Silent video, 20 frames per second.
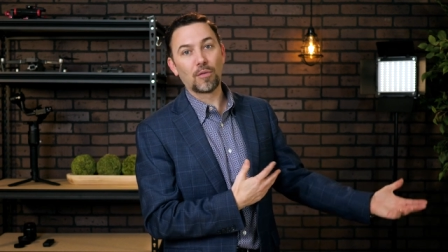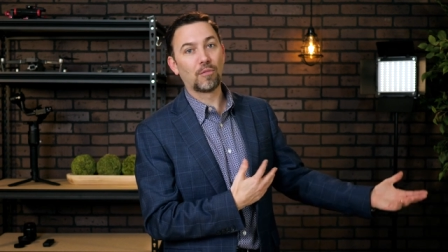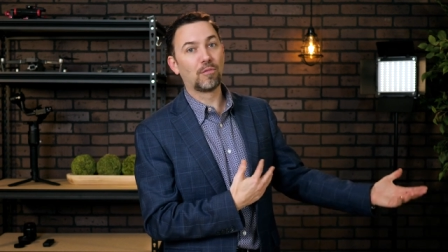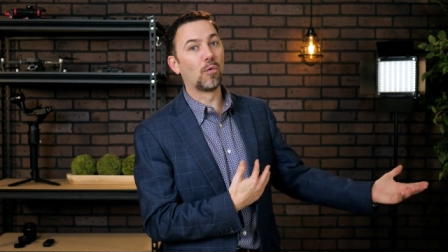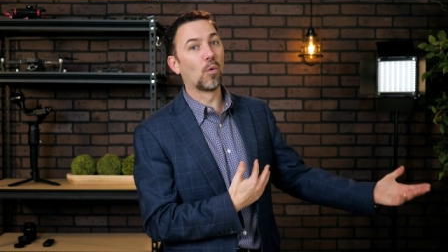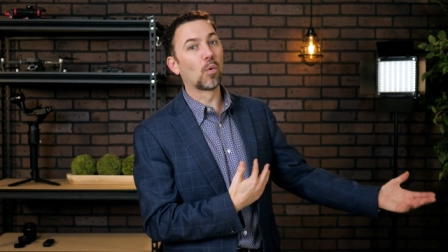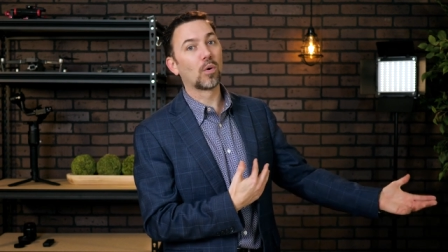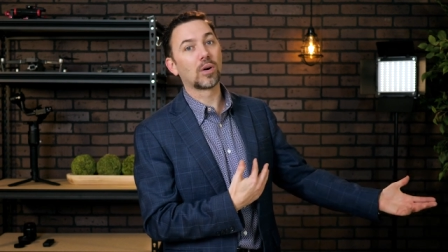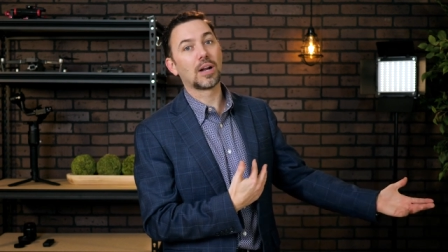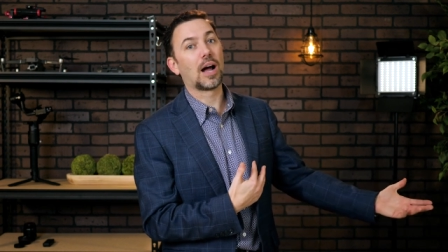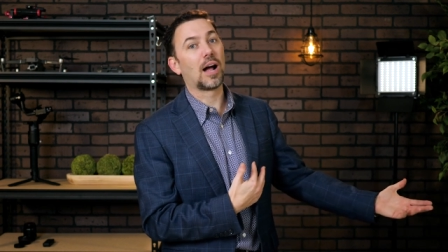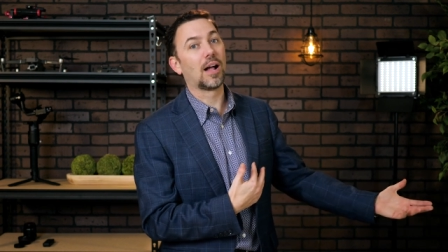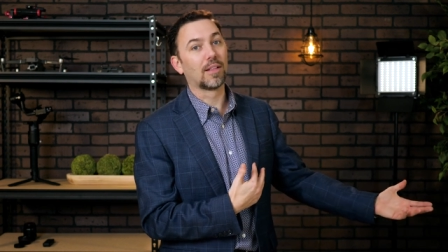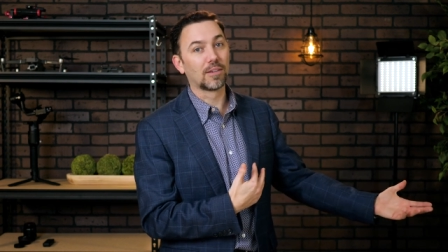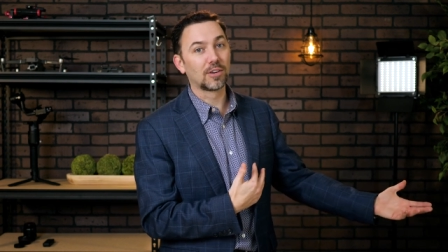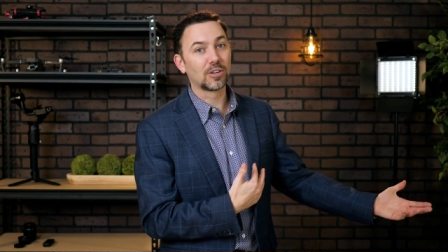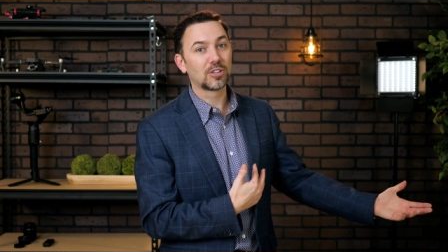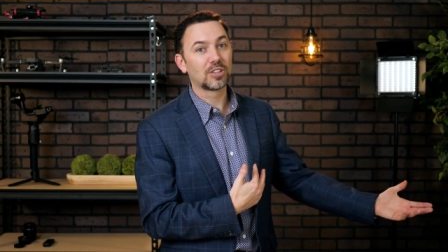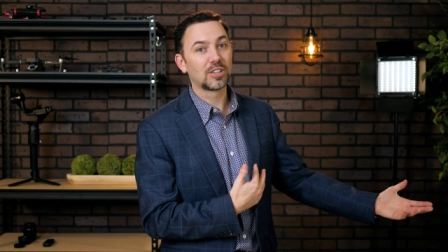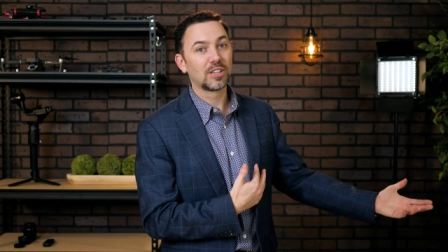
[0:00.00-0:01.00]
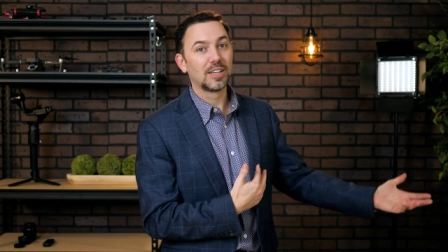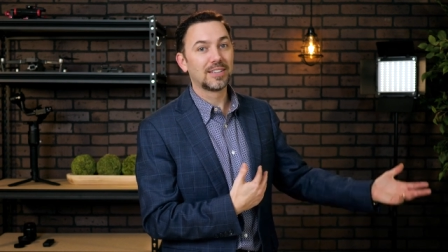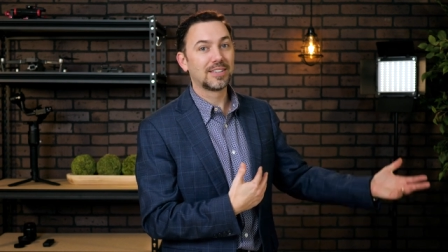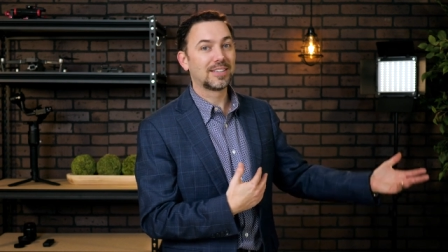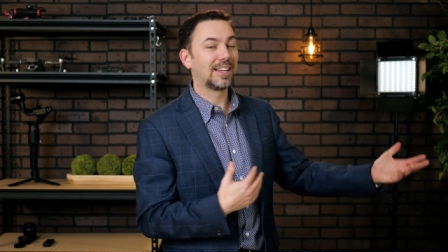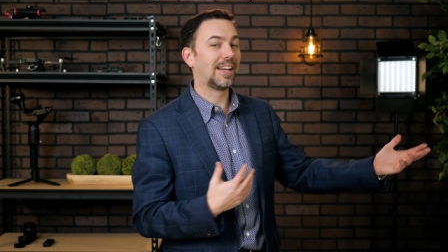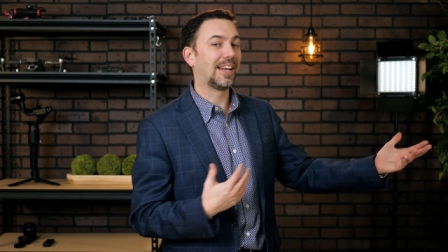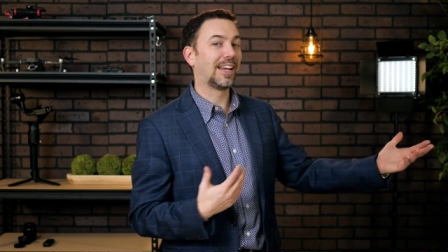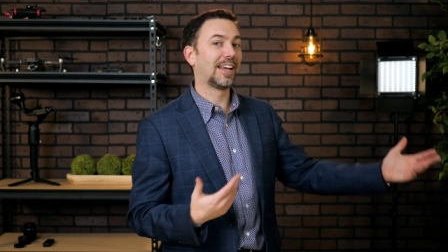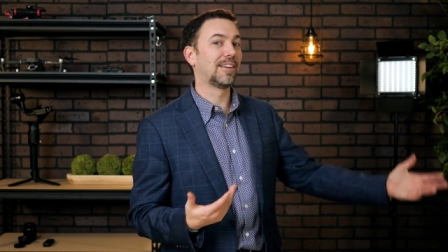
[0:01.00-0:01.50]
$4
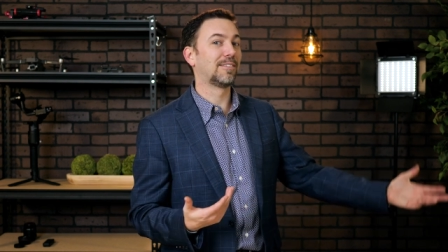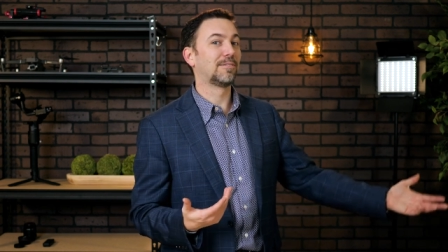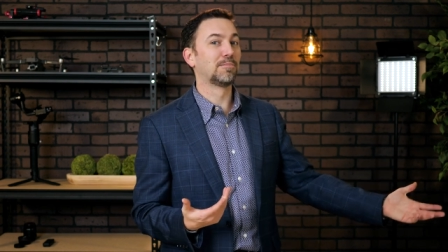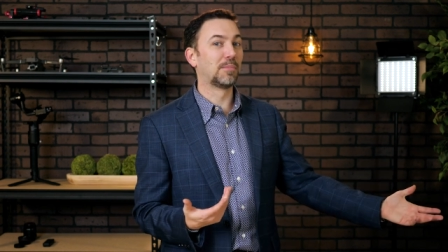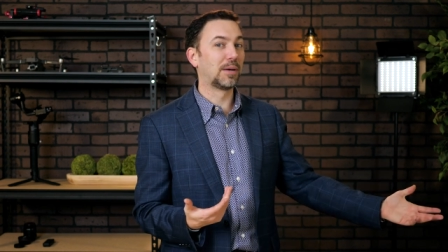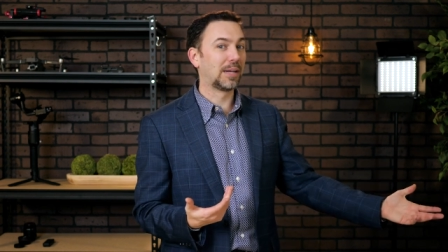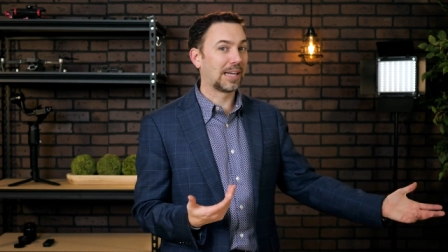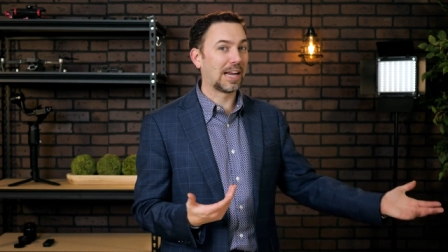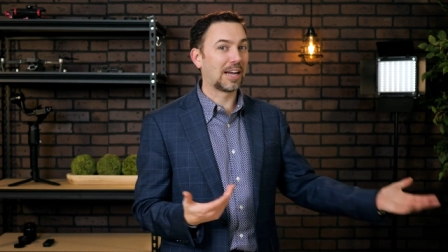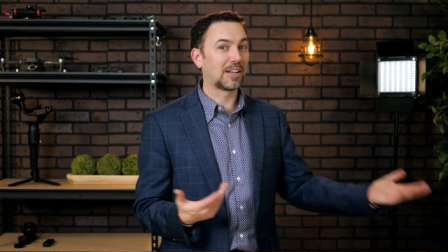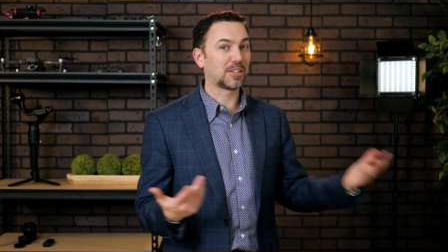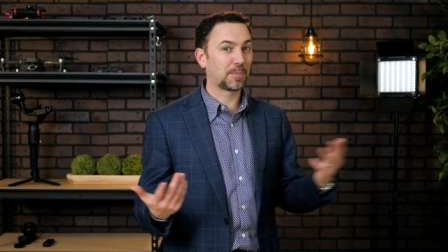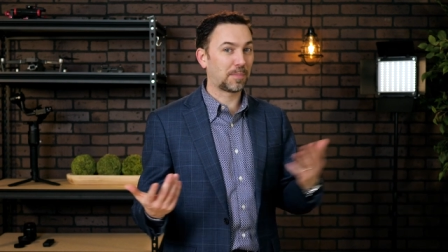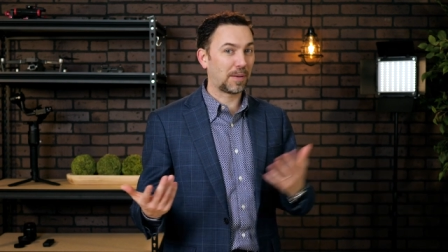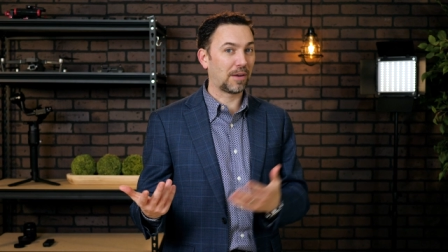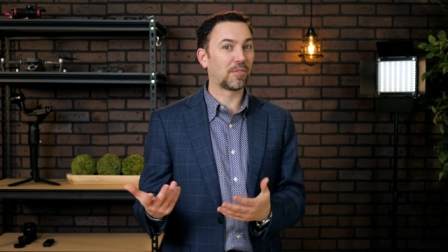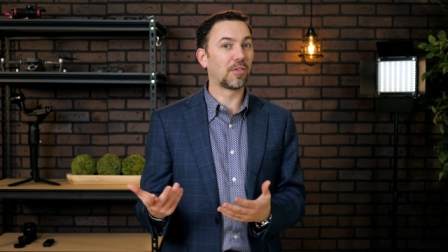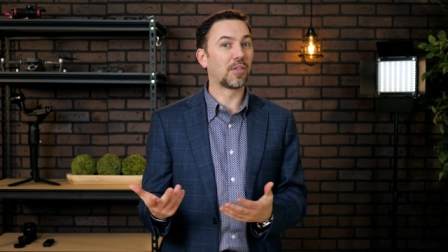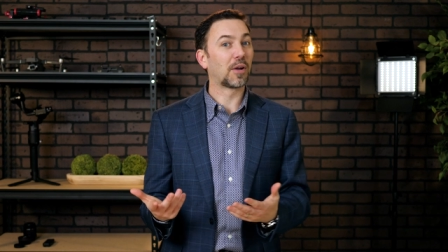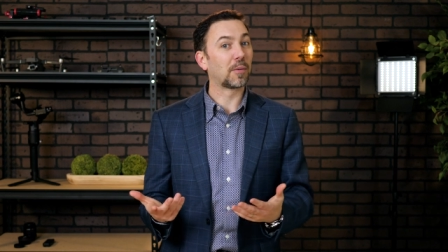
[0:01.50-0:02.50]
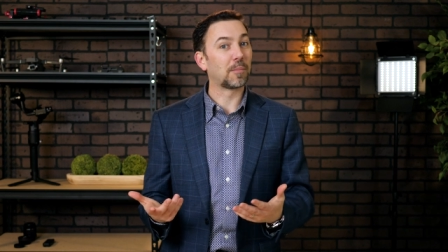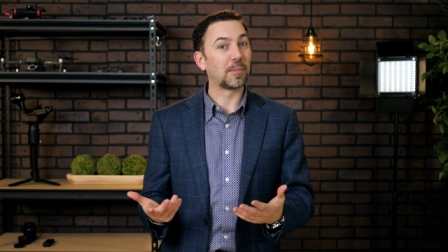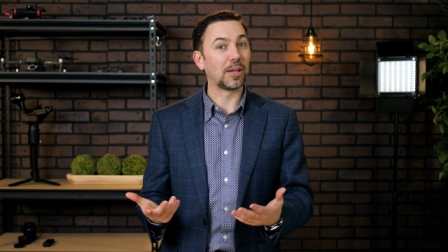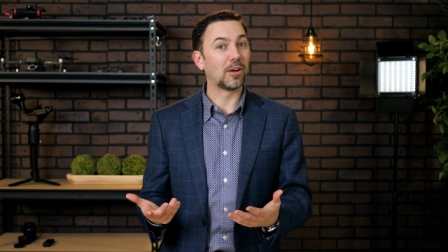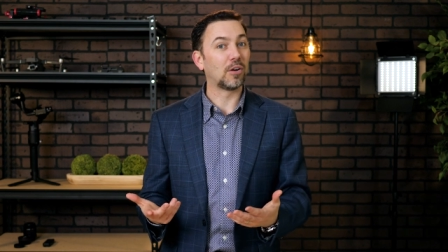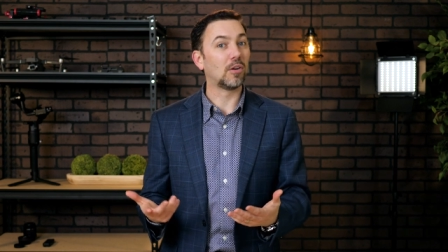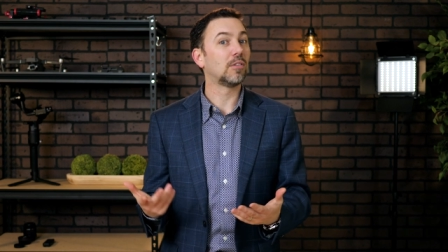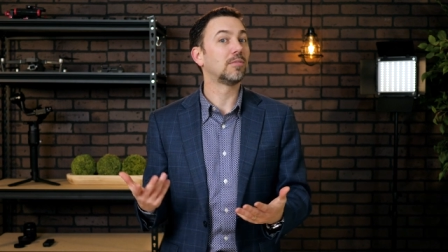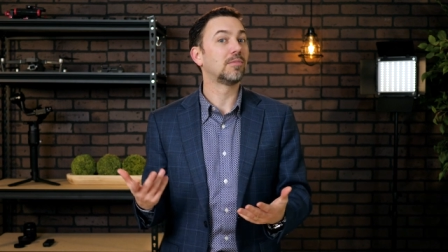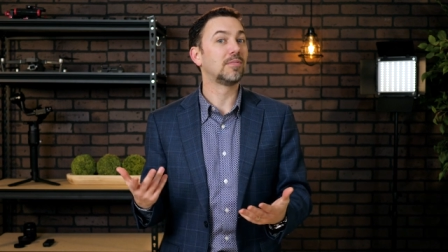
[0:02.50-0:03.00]
to get money out to pay for their
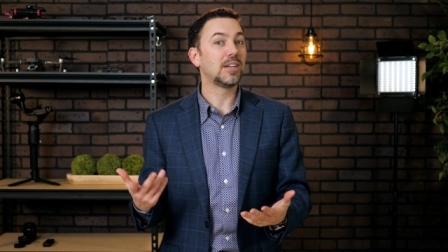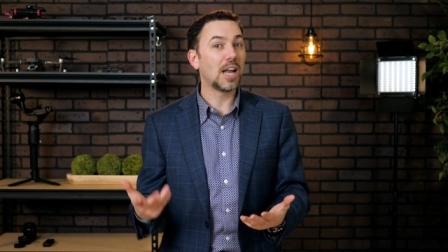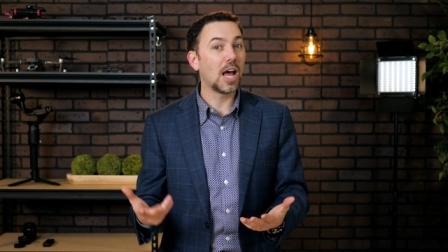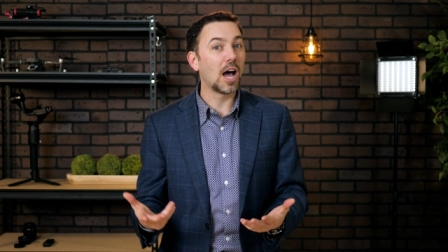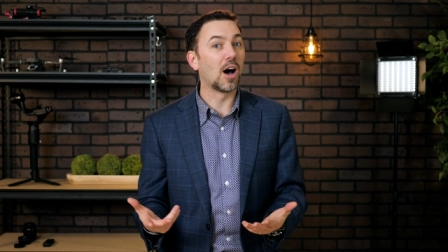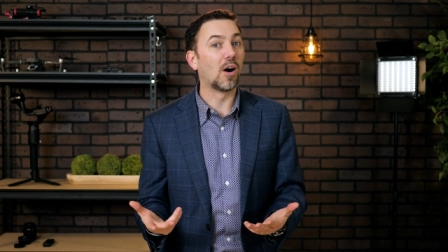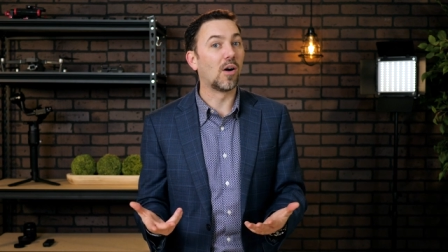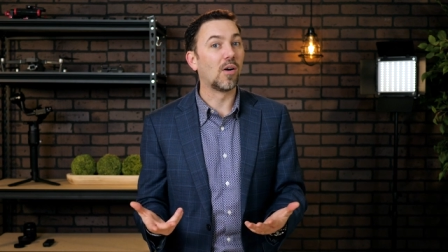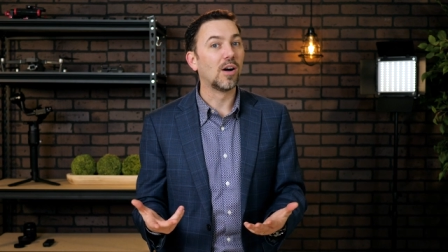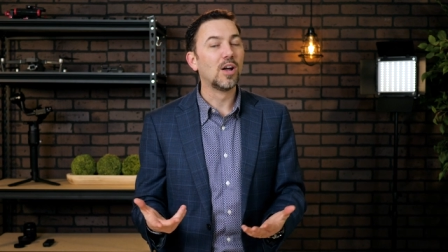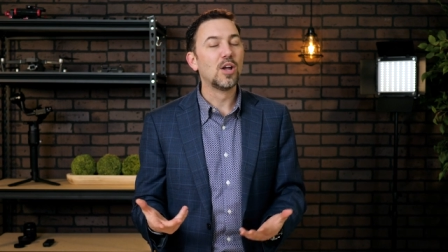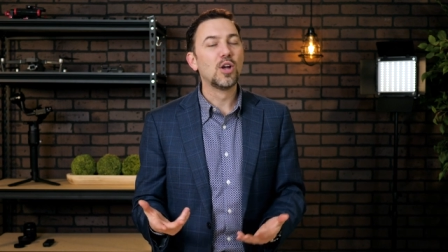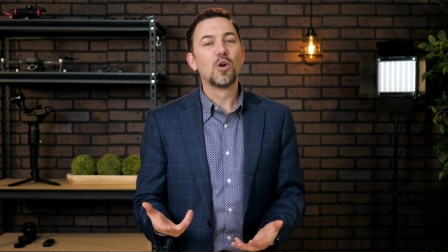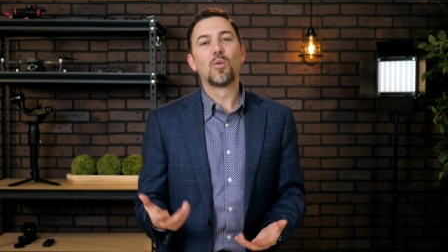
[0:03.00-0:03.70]
meal? No.